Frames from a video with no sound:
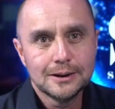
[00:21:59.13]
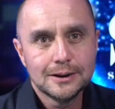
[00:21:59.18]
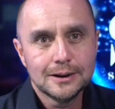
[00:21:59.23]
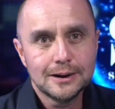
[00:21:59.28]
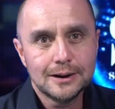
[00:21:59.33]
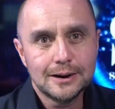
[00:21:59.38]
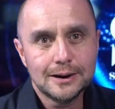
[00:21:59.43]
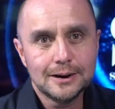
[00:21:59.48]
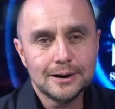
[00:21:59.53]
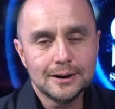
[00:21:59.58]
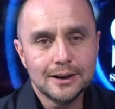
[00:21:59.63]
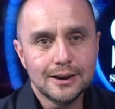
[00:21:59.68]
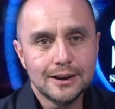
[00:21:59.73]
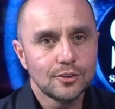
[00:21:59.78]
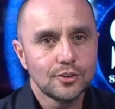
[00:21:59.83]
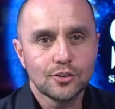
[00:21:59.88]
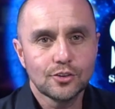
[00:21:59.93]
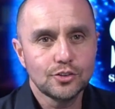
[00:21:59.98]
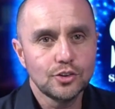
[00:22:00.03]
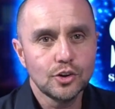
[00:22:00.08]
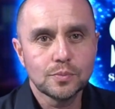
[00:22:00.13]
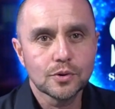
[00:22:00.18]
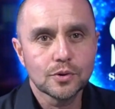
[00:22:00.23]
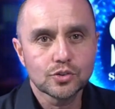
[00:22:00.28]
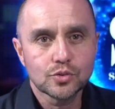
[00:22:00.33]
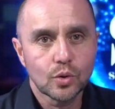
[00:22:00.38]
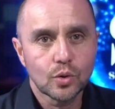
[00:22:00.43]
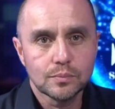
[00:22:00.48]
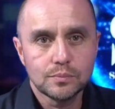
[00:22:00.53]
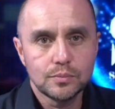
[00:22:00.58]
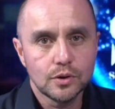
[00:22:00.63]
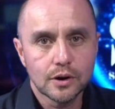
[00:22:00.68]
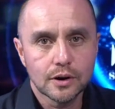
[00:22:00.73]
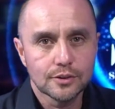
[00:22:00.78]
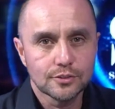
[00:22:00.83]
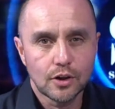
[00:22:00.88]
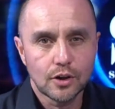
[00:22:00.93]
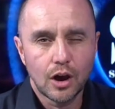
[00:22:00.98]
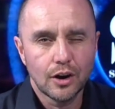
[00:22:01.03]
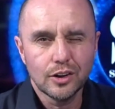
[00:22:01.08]
Uh, and it's a super short book.
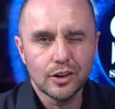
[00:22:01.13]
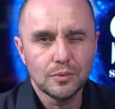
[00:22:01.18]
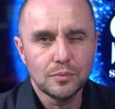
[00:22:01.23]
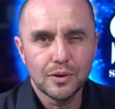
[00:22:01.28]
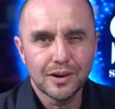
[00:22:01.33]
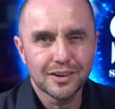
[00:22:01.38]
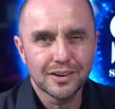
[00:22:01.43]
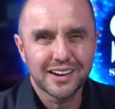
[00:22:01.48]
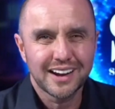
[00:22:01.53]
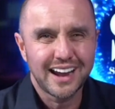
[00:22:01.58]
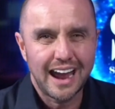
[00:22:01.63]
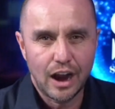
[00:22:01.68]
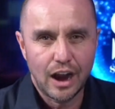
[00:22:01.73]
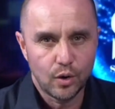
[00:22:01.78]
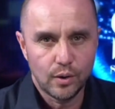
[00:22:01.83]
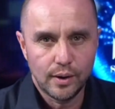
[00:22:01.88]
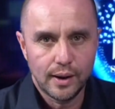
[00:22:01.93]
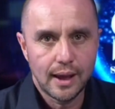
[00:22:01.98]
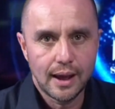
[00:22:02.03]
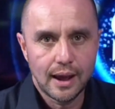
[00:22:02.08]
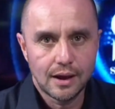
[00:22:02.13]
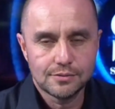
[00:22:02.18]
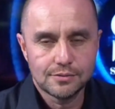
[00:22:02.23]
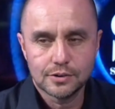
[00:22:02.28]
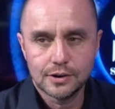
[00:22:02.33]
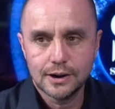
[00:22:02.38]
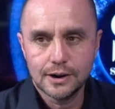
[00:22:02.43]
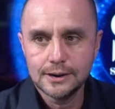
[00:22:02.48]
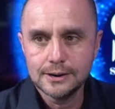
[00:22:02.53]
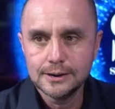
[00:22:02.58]
It's an audio book. It's like an hour and a half, right?